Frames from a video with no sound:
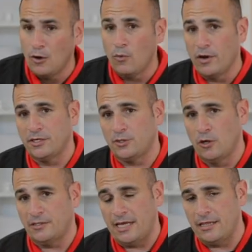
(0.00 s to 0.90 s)
We're gonna
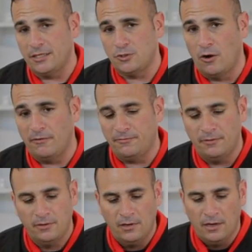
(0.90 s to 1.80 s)
saute this off,
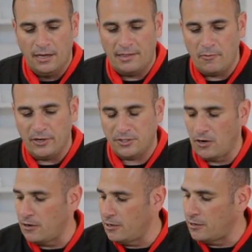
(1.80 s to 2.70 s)
and then we're gonna
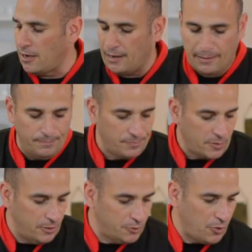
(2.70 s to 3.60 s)
start our
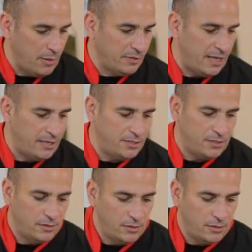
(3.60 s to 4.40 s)
scrambled eggs.